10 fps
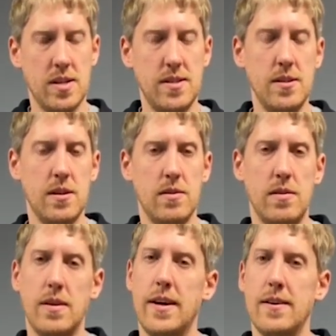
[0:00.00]
your
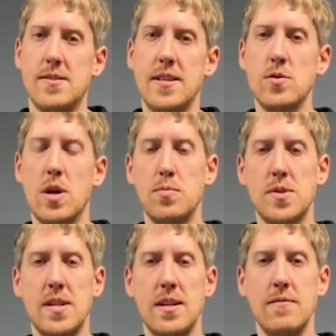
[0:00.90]
sales
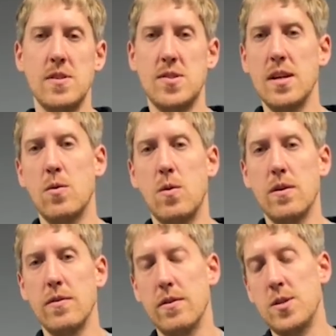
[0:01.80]
representative at Sencore,
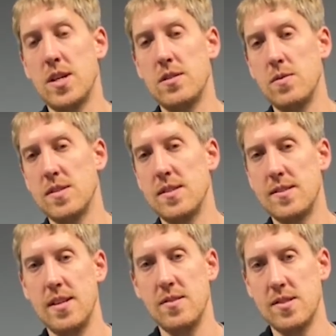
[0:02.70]
or reach out to us at
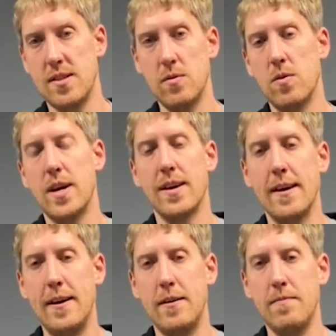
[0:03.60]

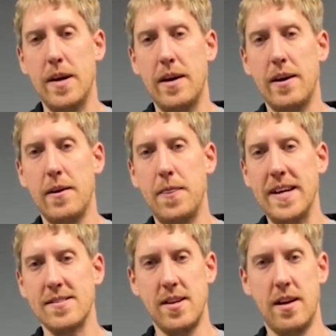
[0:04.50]
sales@sencore.com.
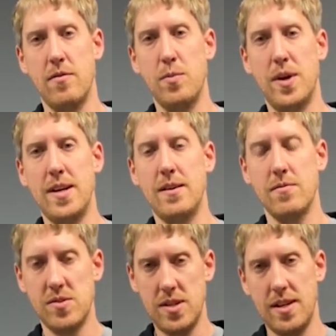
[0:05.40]
Thanks a lot, everybody.
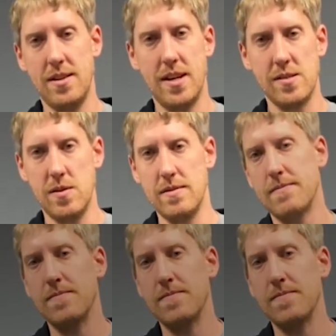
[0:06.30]
We'll see you in the next one.